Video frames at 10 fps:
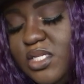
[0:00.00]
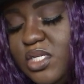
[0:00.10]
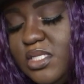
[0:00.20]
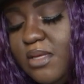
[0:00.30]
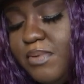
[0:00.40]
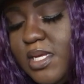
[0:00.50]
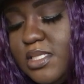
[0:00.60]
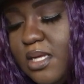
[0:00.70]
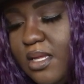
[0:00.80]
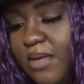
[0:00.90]
it just
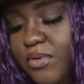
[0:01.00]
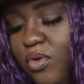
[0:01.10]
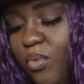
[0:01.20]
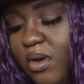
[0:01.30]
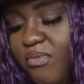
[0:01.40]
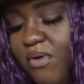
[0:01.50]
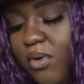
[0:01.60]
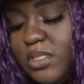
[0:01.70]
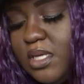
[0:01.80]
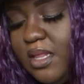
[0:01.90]
depends on if you want to
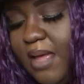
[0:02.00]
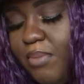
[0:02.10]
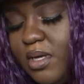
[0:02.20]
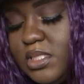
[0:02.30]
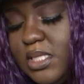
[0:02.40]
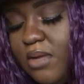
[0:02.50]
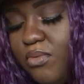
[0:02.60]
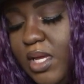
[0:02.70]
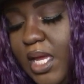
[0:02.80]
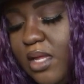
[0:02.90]
focus on that person
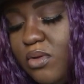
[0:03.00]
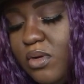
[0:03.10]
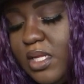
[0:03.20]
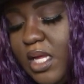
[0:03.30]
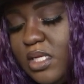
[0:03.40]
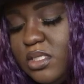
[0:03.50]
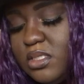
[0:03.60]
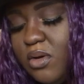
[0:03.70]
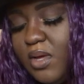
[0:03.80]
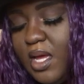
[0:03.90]
and rekindle
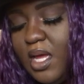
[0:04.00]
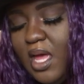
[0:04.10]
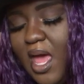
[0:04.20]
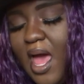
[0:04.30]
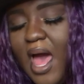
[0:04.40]
connections okay